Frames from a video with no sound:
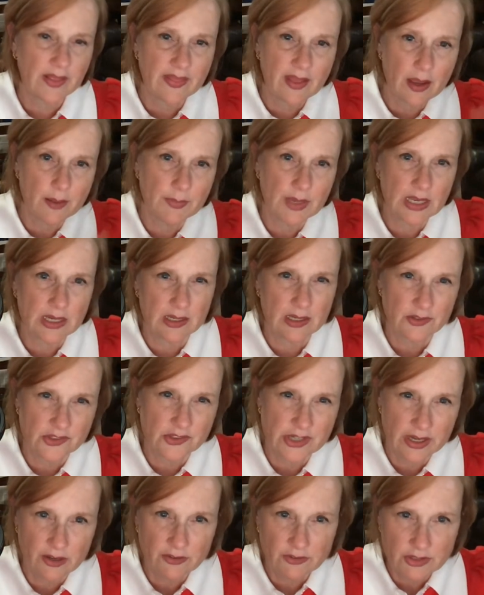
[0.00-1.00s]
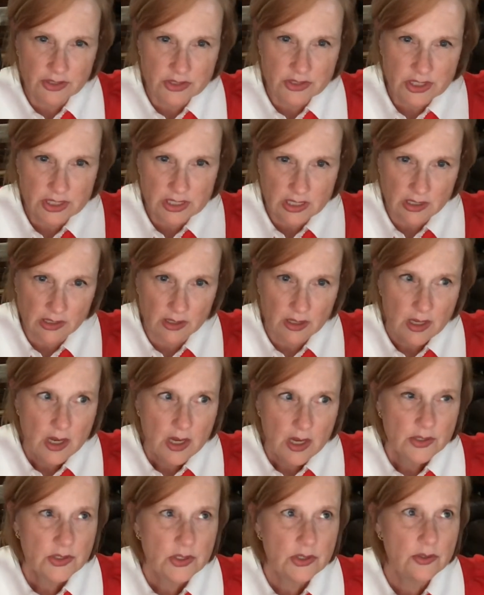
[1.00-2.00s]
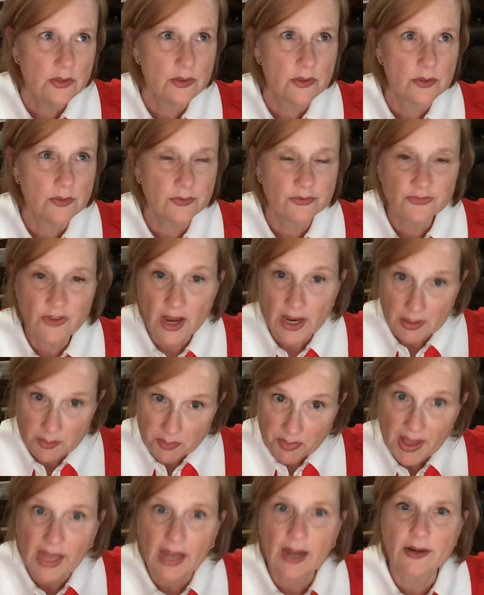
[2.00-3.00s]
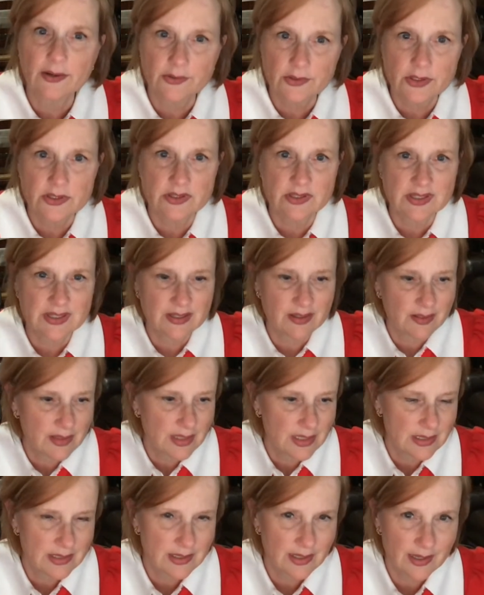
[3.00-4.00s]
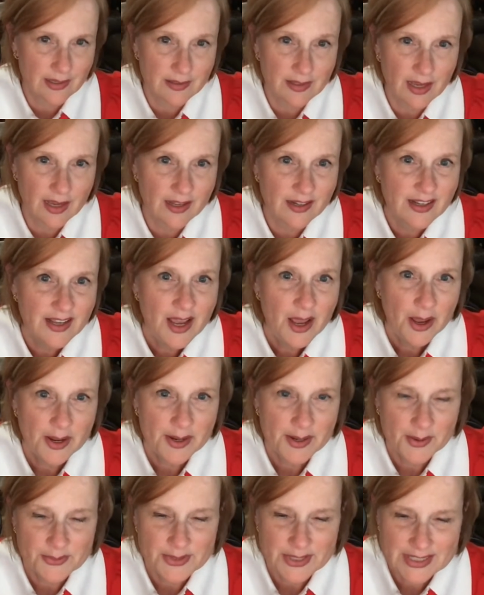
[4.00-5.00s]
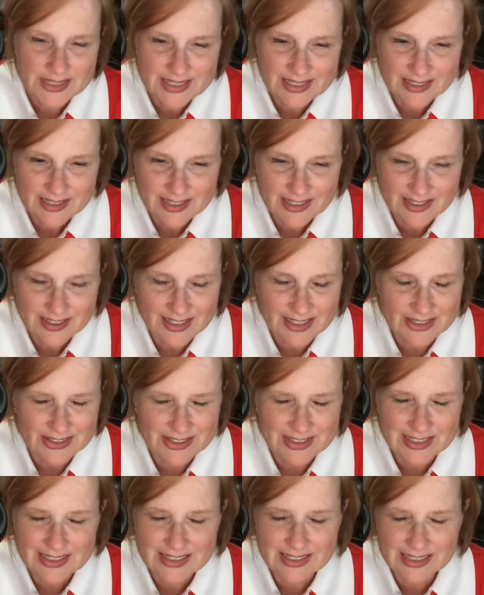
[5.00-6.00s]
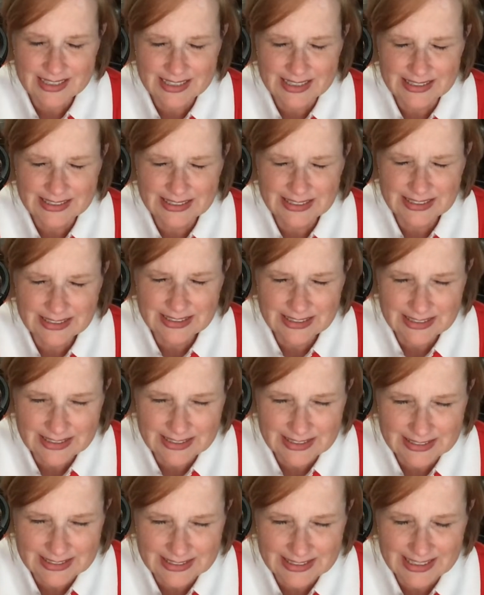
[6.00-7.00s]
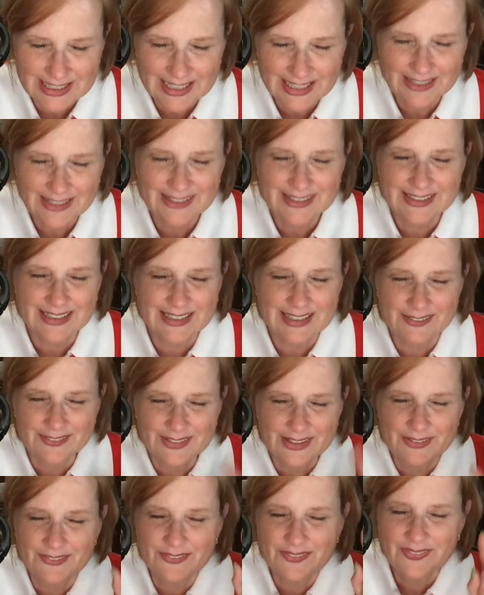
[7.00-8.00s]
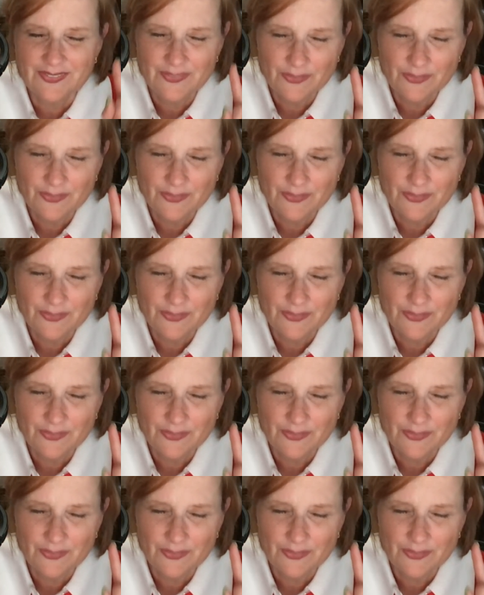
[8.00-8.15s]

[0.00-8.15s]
and that made it challenging to find patterns and things like that. And I was sitting there just like, okay, well,